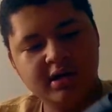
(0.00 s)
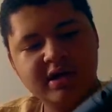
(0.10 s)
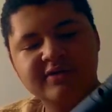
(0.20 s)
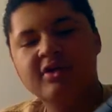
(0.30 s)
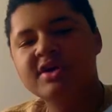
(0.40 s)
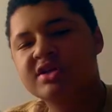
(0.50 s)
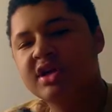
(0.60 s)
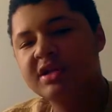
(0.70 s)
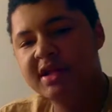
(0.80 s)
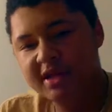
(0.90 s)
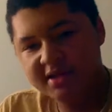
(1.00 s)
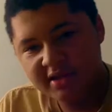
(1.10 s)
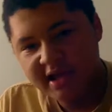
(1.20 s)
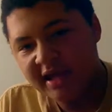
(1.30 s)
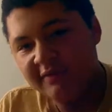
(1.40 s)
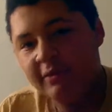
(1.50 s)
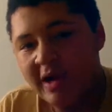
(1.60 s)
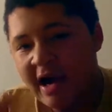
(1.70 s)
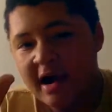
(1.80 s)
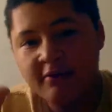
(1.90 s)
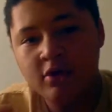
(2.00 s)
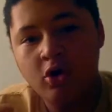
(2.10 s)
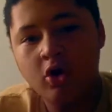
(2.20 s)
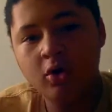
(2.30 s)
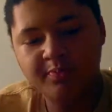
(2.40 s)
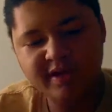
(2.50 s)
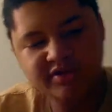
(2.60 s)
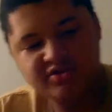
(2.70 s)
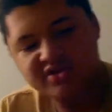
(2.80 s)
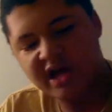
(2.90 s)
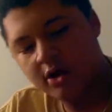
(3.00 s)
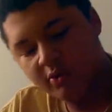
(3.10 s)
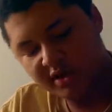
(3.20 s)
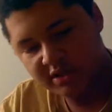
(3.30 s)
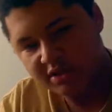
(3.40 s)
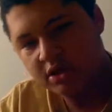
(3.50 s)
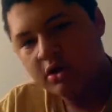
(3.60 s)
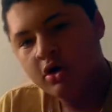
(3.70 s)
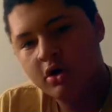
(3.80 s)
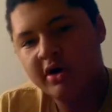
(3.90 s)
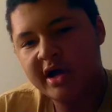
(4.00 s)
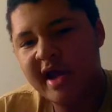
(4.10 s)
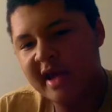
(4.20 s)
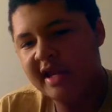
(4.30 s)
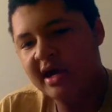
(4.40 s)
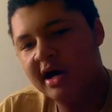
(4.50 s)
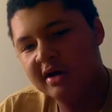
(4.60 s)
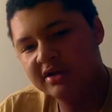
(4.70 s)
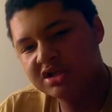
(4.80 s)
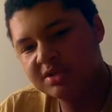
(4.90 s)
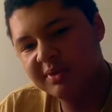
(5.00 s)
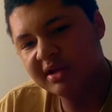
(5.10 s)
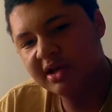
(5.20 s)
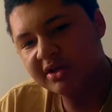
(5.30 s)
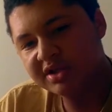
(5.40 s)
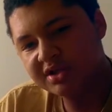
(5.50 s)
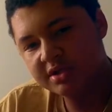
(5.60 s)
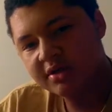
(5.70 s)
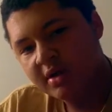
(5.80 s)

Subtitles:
And it's always good to, like, if you have the old pistol style ones or any other speed loaders,